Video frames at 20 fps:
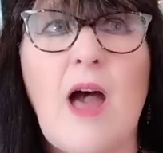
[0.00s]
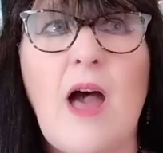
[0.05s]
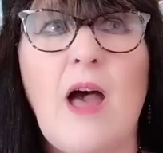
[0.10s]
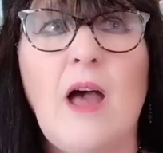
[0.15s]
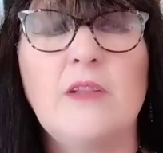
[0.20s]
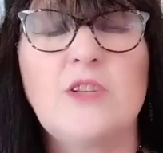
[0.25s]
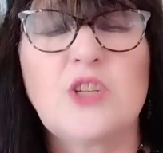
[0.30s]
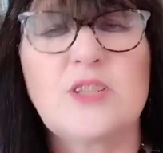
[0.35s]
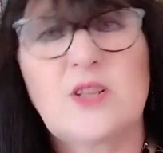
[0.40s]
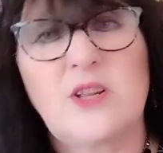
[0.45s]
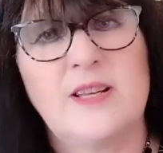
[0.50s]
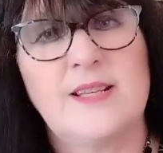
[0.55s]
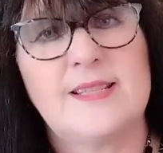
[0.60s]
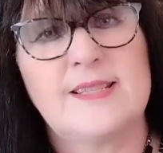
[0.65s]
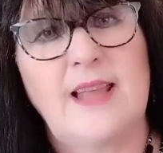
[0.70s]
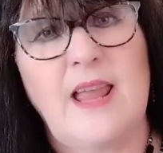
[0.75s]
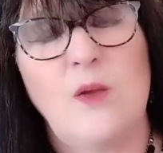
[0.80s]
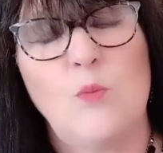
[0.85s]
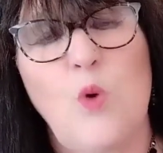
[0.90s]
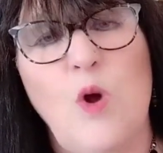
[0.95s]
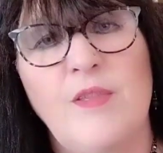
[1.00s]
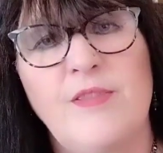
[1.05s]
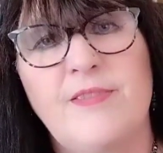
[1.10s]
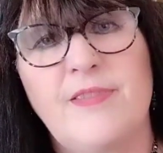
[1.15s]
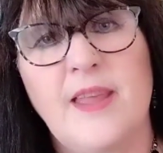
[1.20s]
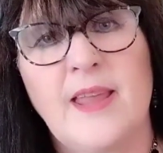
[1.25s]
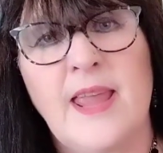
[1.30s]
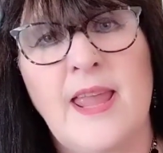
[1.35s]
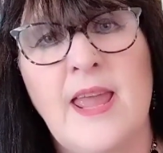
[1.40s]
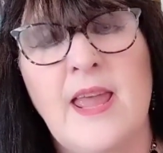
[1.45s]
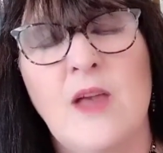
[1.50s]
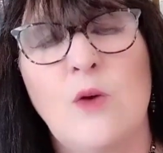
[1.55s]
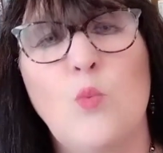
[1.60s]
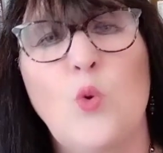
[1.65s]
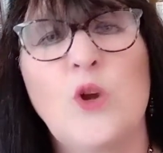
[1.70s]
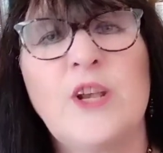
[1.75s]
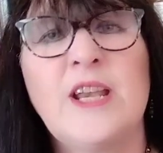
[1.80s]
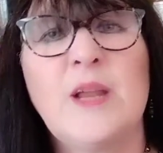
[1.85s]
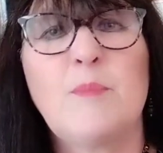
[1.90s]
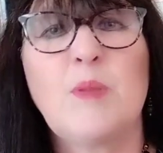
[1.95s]
I'm just going to say one thing here.
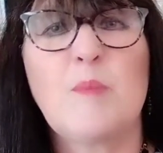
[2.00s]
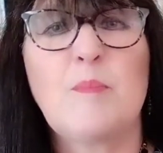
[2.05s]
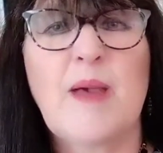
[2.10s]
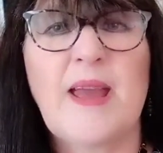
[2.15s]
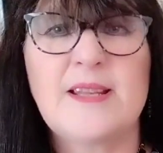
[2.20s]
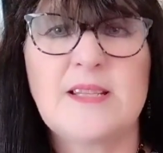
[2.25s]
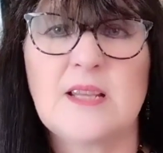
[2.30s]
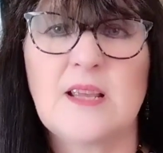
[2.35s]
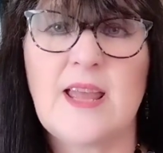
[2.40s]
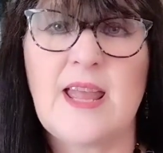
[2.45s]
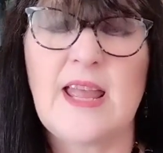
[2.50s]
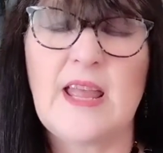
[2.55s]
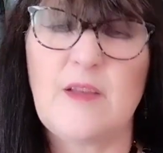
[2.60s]
Wouldn't it be better